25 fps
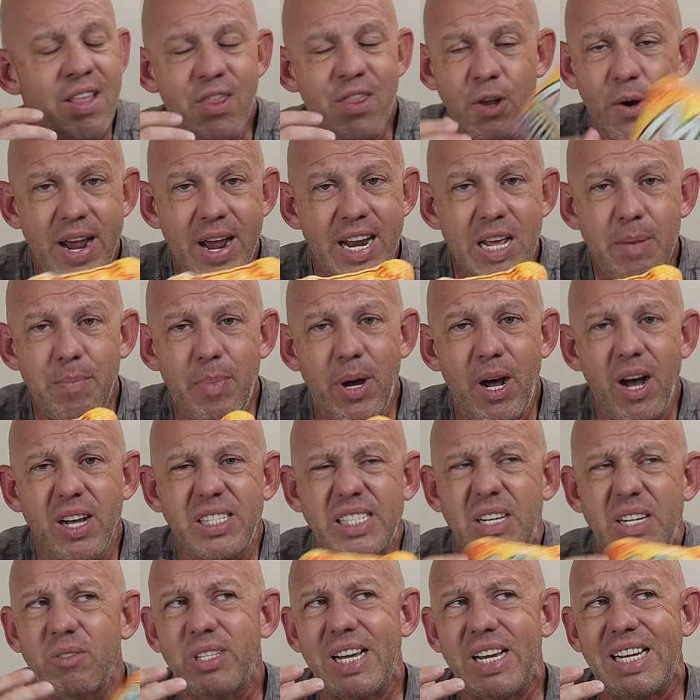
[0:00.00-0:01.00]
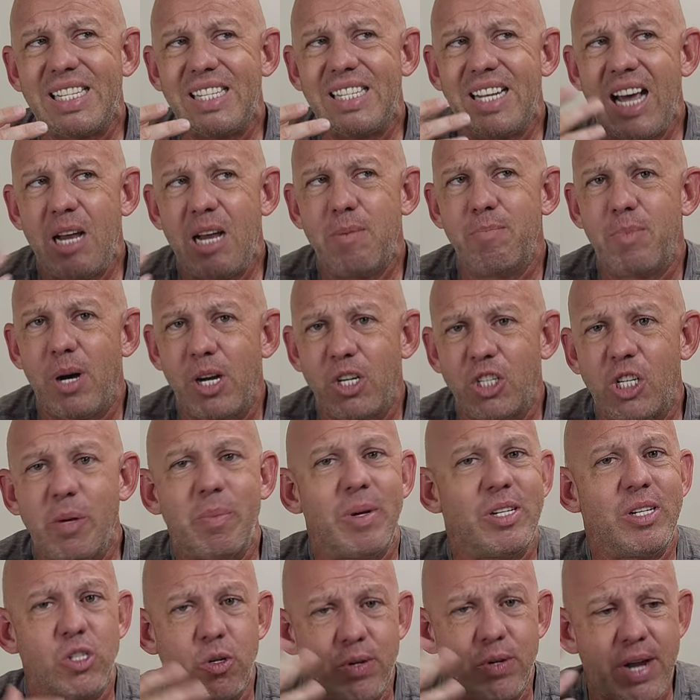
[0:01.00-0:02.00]
They're $80, and it was like $10
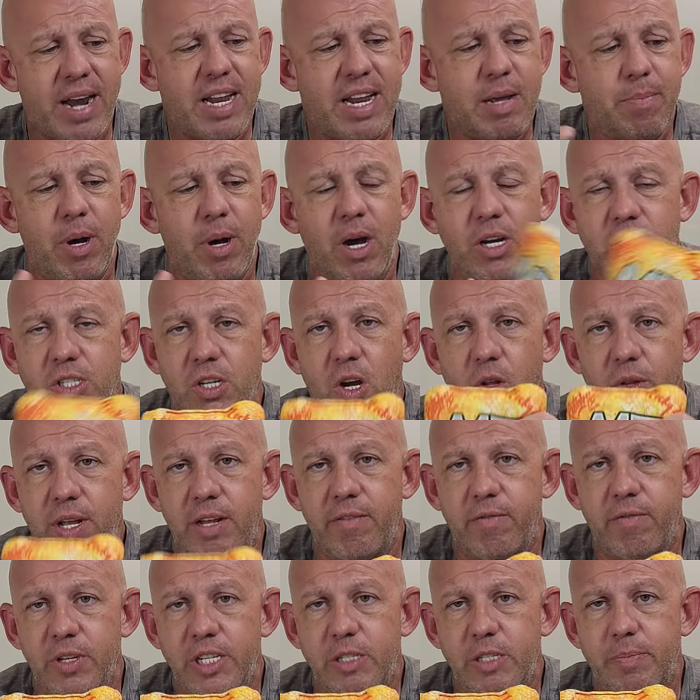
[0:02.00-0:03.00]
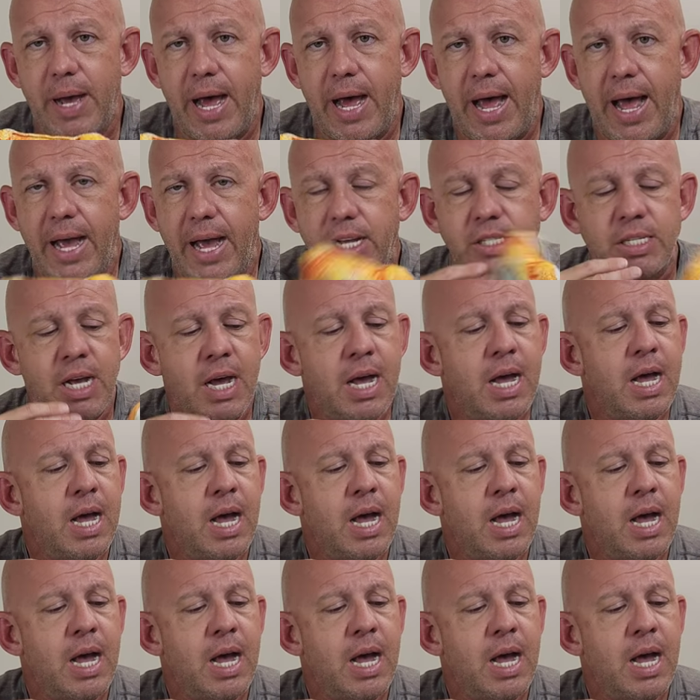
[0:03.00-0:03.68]
shipping. So $90 all in for these bags.